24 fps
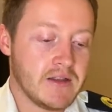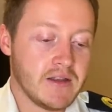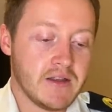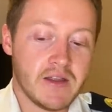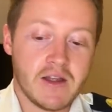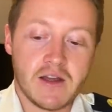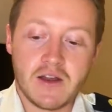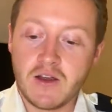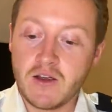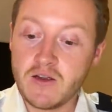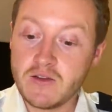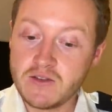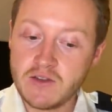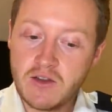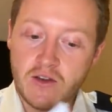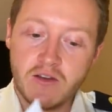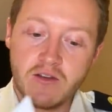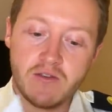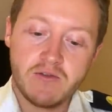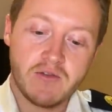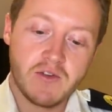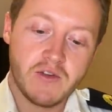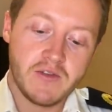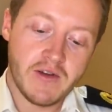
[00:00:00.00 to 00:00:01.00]
That goes
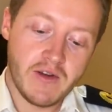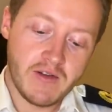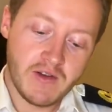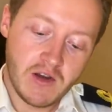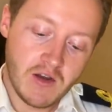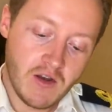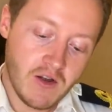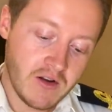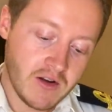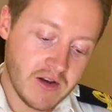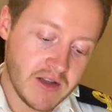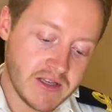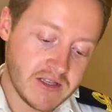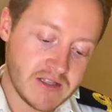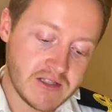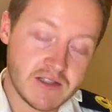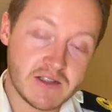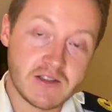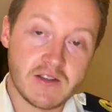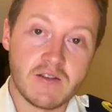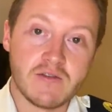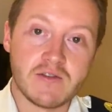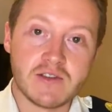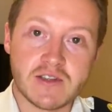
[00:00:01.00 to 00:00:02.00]
on for a very long list,
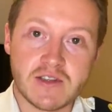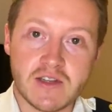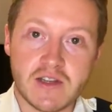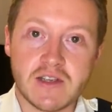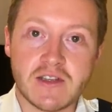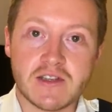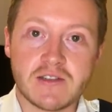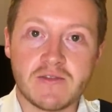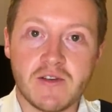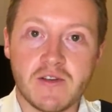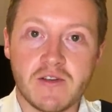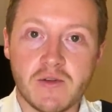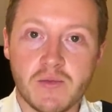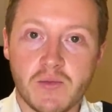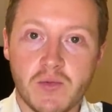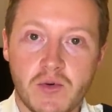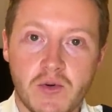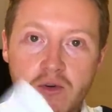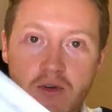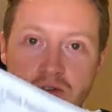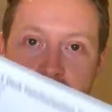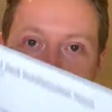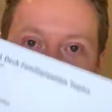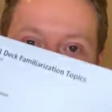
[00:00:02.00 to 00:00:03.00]
as obviously it's very
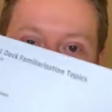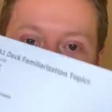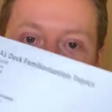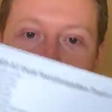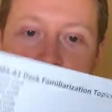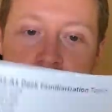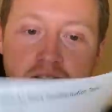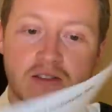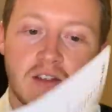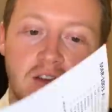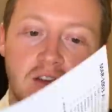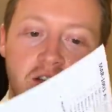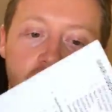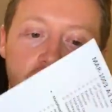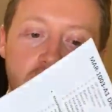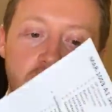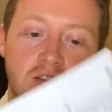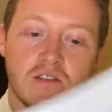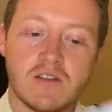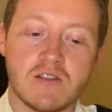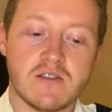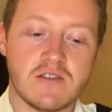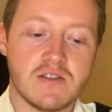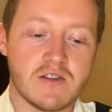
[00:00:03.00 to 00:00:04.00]
important and there's a lot
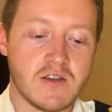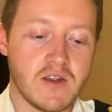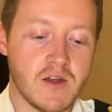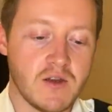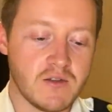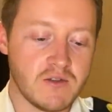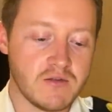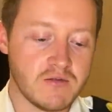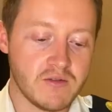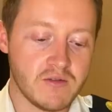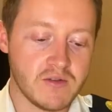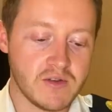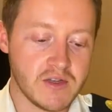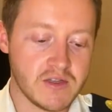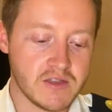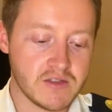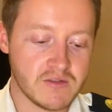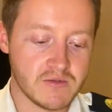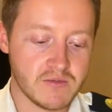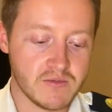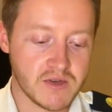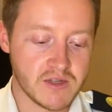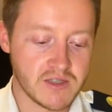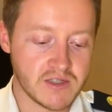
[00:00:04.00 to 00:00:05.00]
to go through. Here's
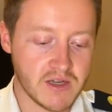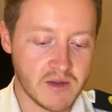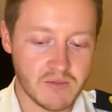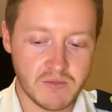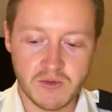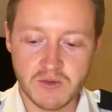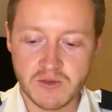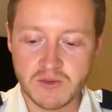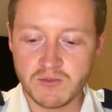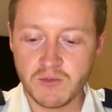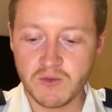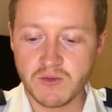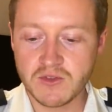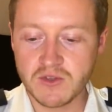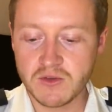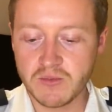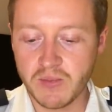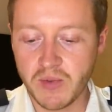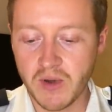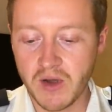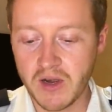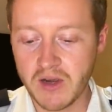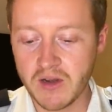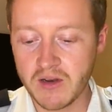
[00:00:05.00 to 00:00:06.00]
some examples:
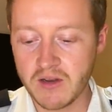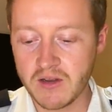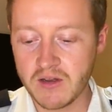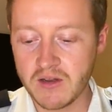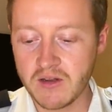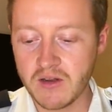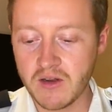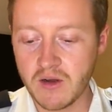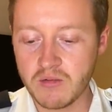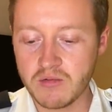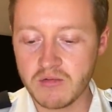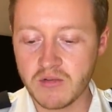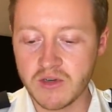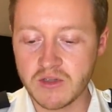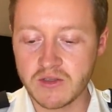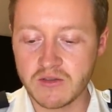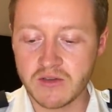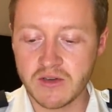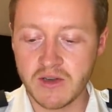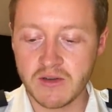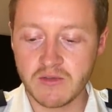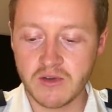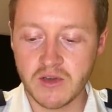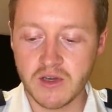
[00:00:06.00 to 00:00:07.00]
multi-pilot,
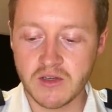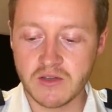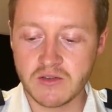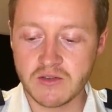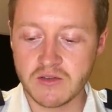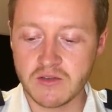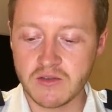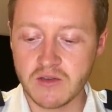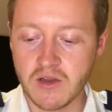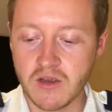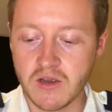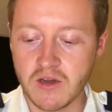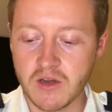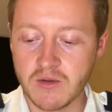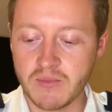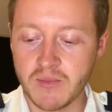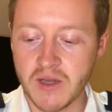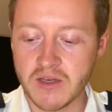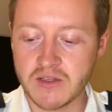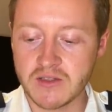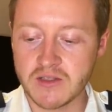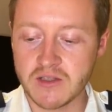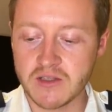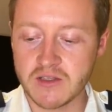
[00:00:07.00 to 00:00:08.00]
operational navigation,
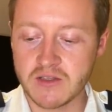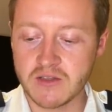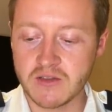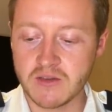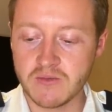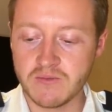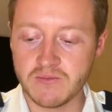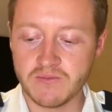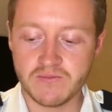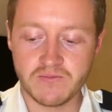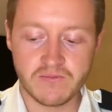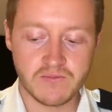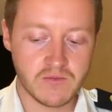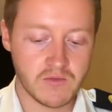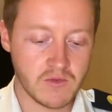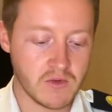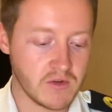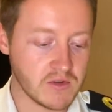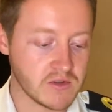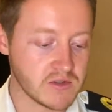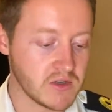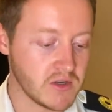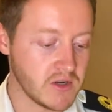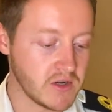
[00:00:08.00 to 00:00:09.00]
command system,
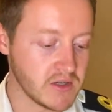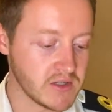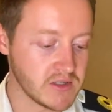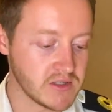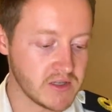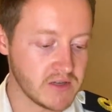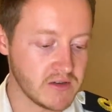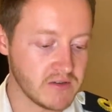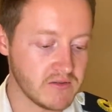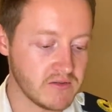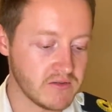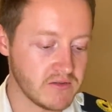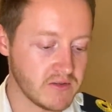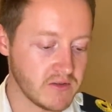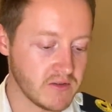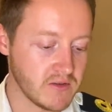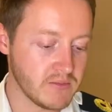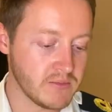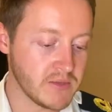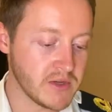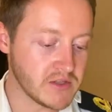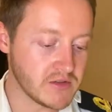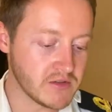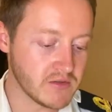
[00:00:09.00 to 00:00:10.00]
alternative,
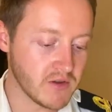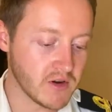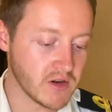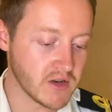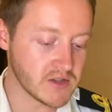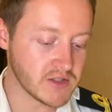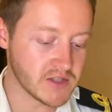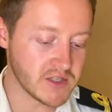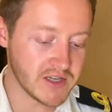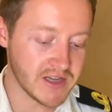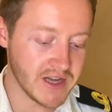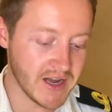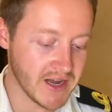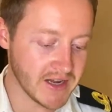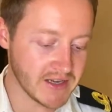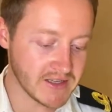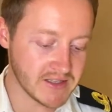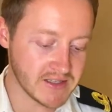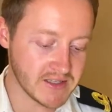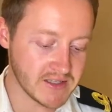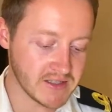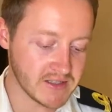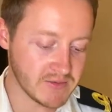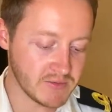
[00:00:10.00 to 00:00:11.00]
meteorology,
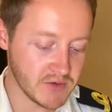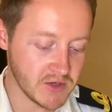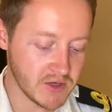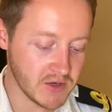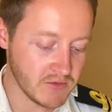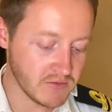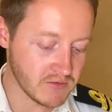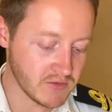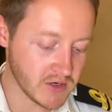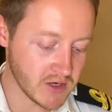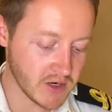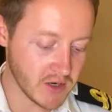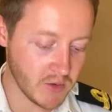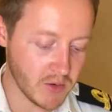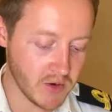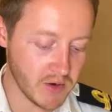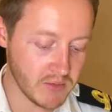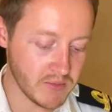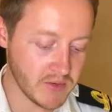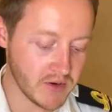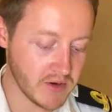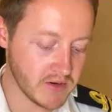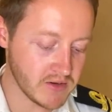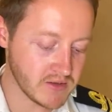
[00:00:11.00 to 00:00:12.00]
ECDIS, maneuvering
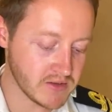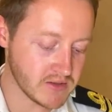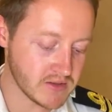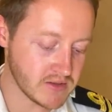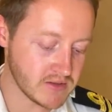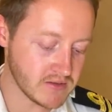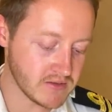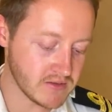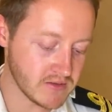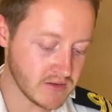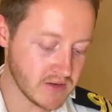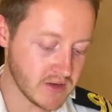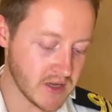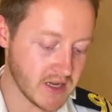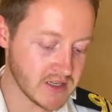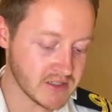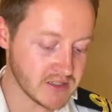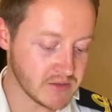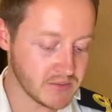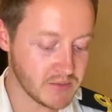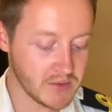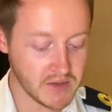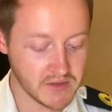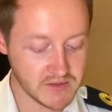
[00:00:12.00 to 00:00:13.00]
equipment,
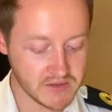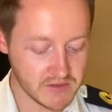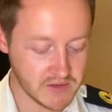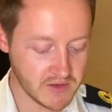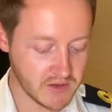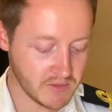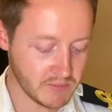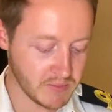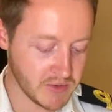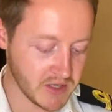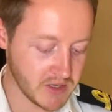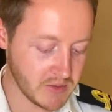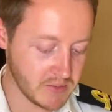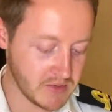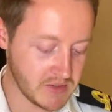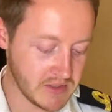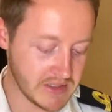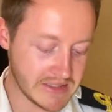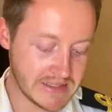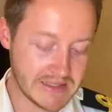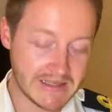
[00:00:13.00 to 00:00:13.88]
ASIPOD's not applicable,